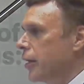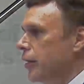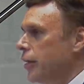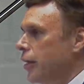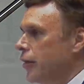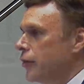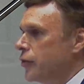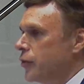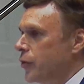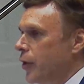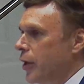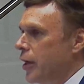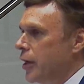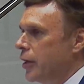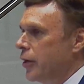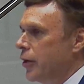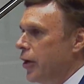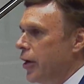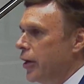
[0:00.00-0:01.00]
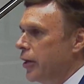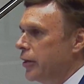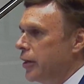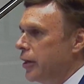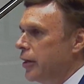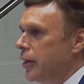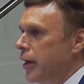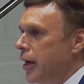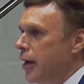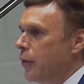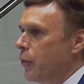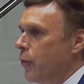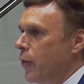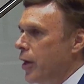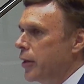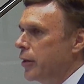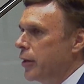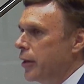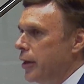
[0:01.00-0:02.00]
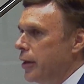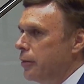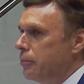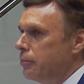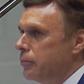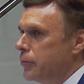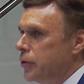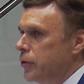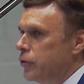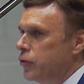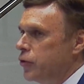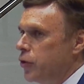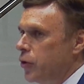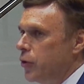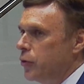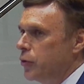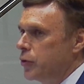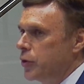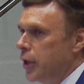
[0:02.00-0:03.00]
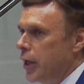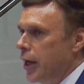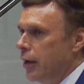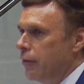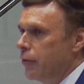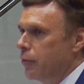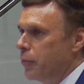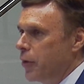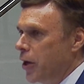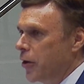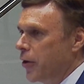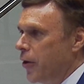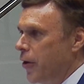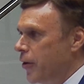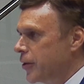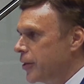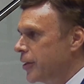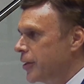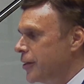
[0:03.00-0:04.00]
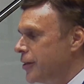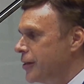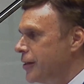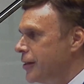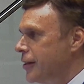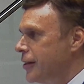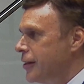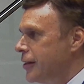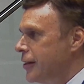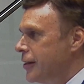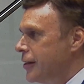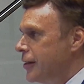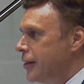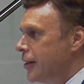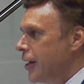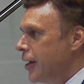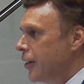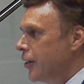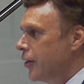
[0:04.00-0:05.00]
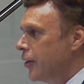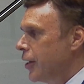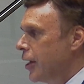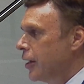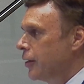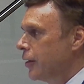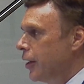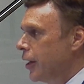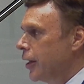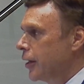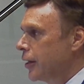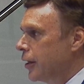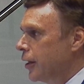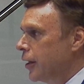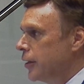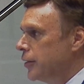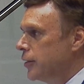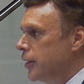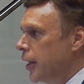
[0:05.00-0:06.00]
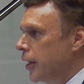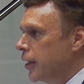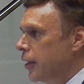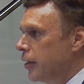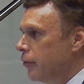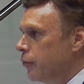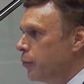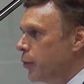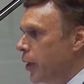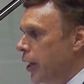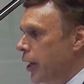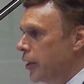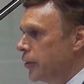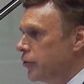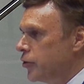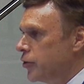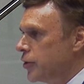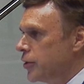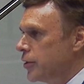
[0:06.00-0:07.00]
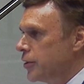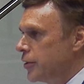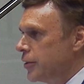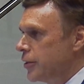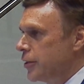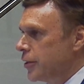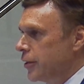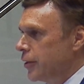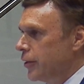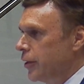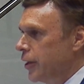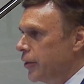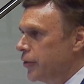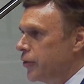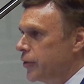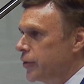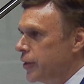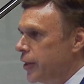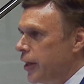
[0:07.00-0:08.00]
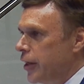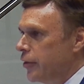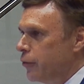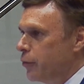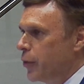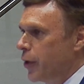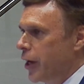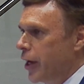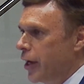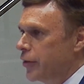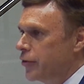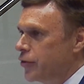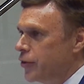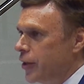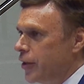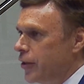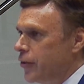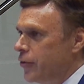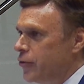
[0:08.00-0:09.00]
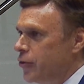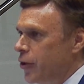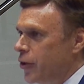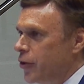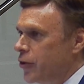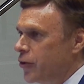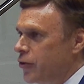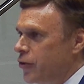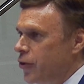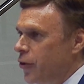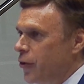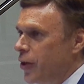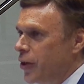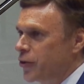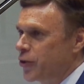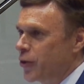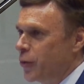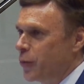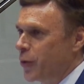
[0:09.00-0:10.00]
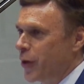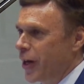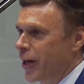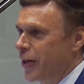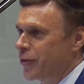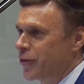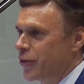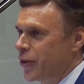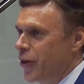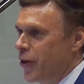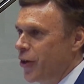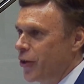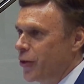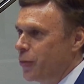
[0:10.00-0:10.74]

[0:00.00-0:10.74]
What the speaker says: in history, God did not want them to choose to have a monarch. He did not like the executive branch, the legislative branch, and the judicial branch all to